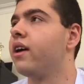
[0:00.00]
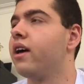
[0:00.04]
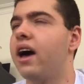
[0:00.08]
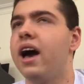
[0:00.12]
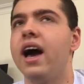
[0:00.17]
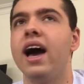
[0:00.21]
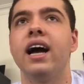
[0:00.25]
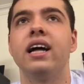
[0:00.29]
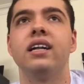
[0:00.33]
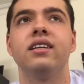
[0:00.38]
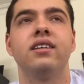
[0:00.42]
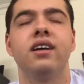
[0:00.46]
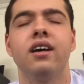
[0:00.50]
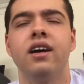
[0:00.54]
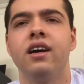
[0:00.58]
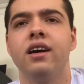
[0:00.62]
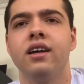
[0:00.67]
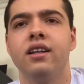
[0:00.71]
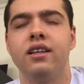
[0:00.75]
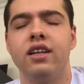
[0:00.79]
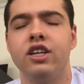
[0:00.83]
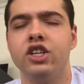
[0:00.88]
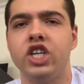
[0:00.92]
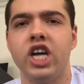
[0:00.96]
and
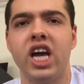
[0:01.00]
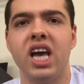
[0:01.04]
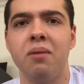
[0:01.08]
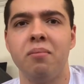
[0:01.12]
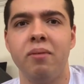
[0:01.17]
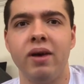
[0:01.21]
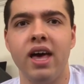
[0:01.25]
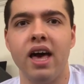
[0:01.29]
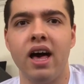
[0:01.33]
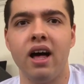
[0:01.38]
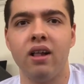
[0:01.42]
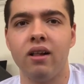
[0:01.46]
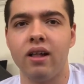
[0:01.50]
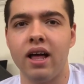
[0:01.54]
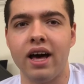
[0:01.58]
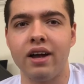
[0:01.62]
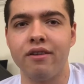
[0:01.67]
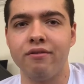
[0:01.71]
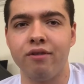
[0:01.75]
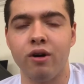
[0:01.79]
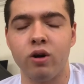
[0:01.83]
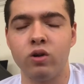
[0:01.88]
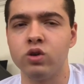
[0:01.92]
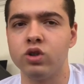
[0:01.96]
the JBL
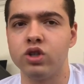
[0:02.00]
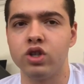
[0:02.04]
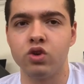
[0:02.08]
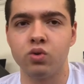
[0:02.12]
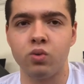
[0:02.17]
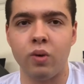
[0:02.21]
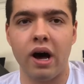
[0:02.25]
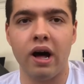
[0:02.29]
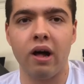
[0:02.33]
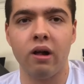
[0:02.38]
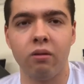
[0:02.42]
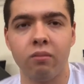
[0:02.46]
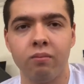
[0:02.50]
headphones as well.